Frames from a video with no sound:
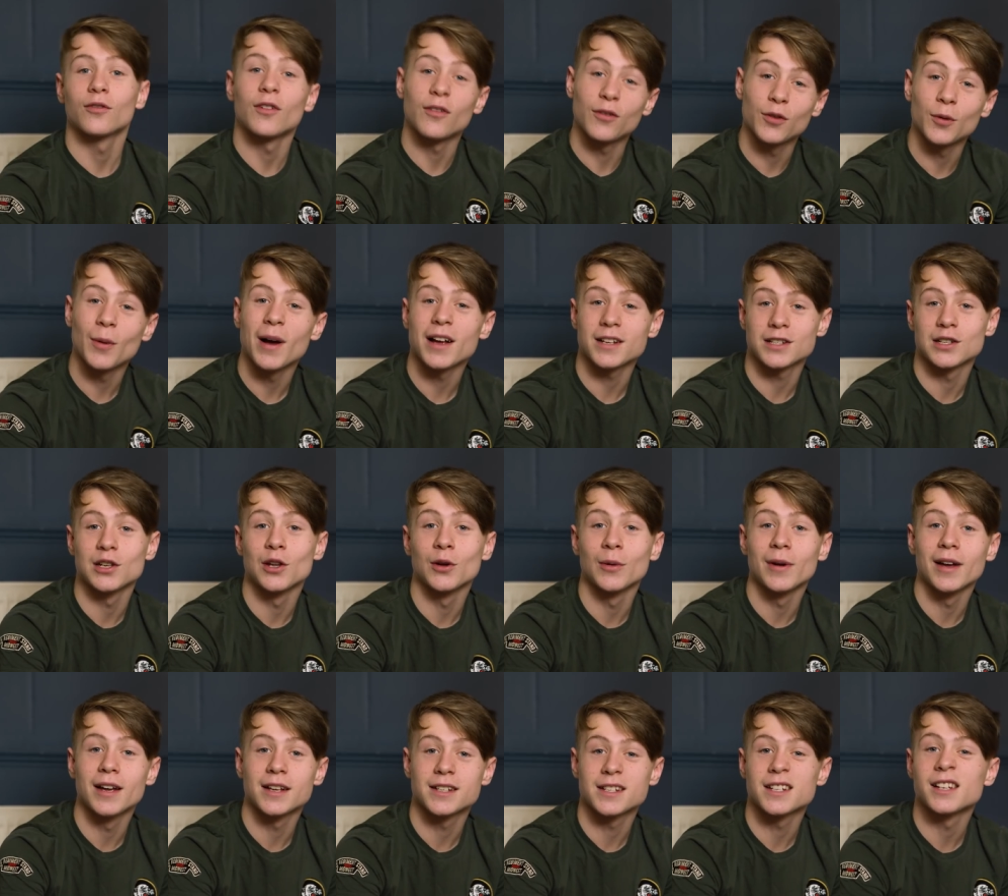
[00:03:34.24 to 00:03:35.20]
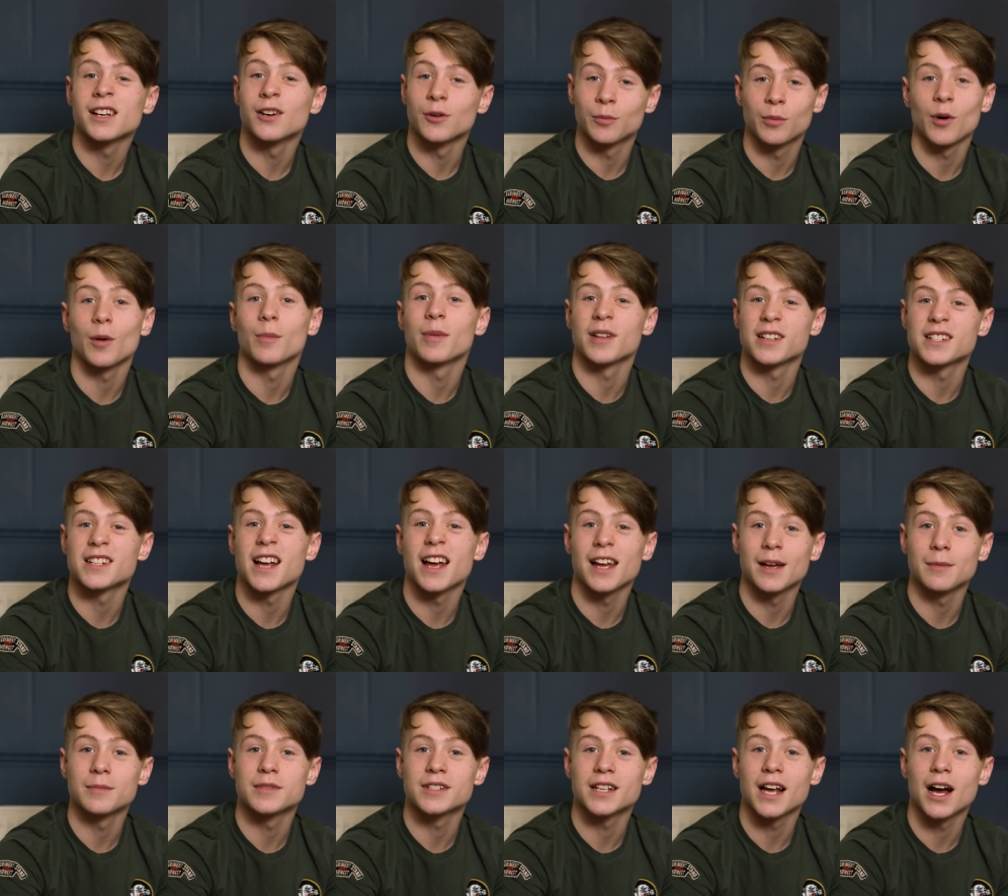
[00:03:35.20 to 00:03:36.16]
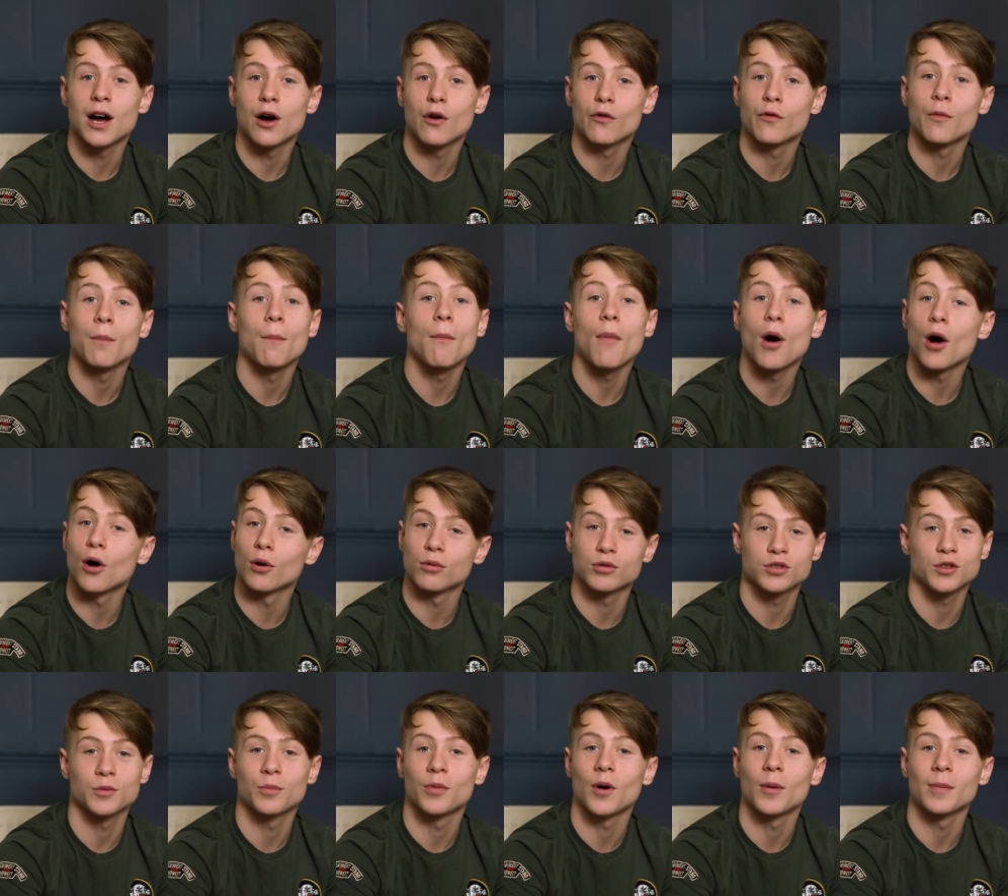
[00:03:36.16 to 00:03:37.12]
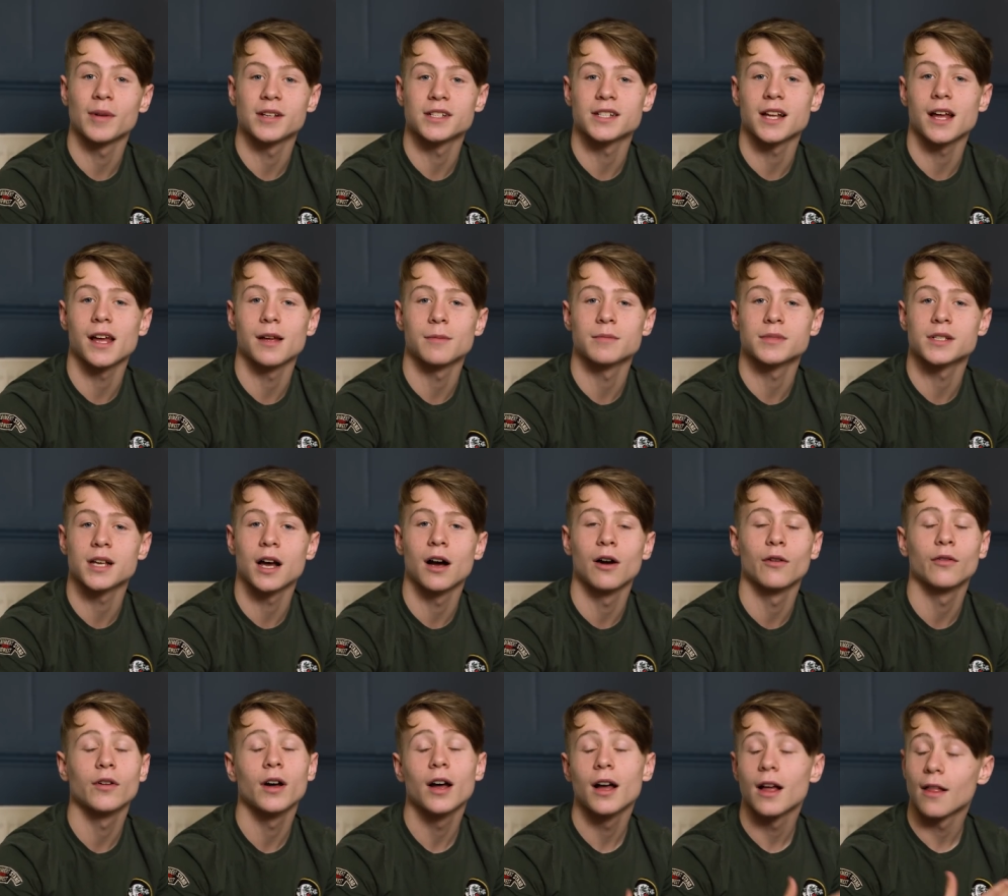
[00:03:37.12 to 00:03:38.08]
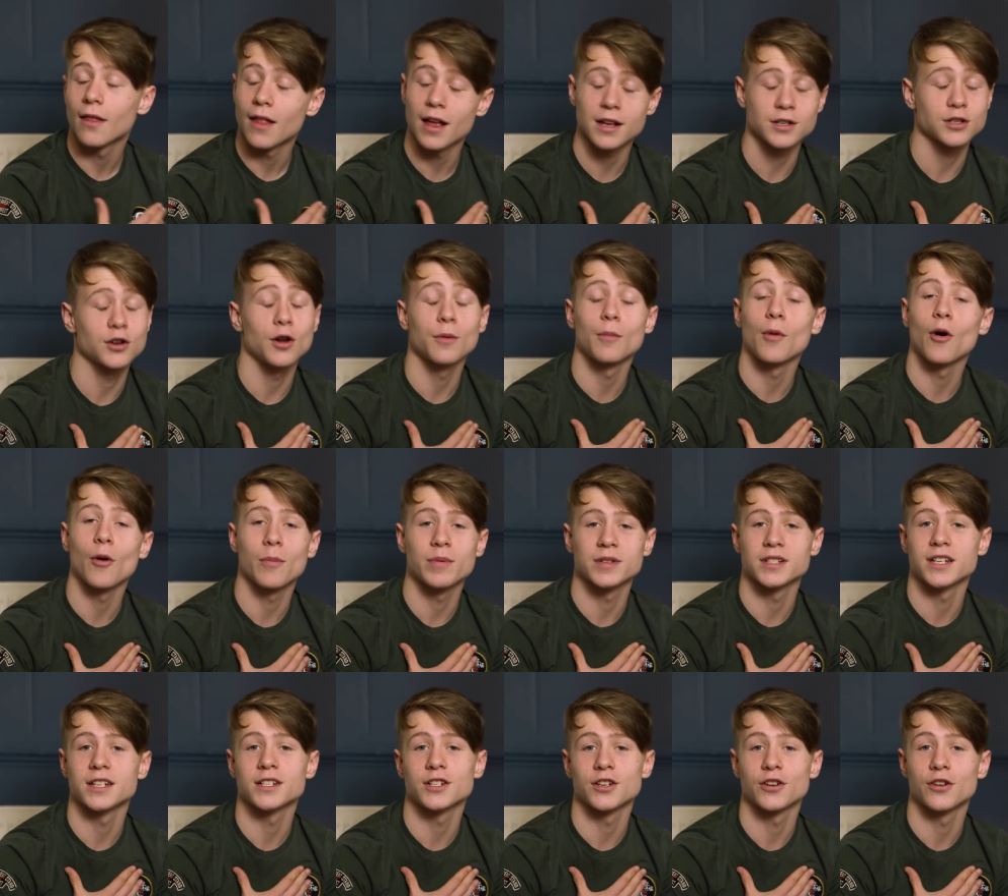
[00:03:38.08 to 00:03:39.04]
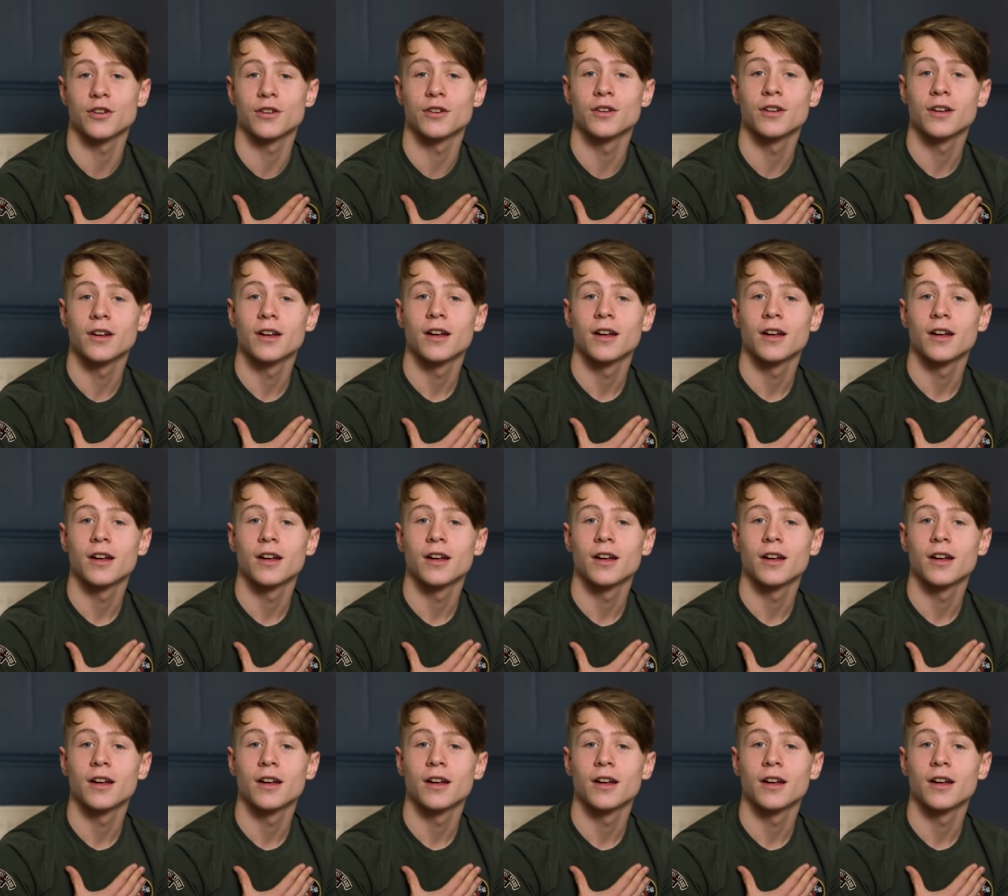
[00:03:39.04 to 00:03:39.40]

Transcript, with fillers: If you ask Louis, he'll probably say himself. Miles will probably say himself. That's not my position.